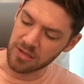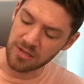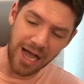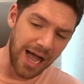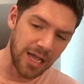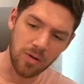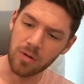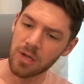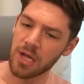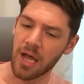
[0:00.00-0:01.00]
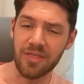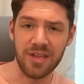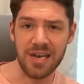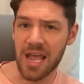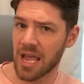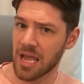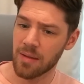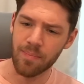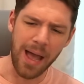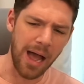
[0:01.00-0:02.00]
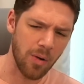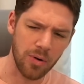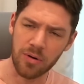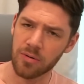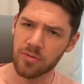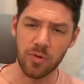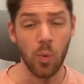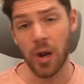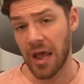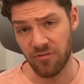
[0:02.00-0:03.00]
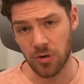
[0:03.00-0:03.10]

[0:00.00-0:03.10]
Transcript: the title and the name, powers, or whatever.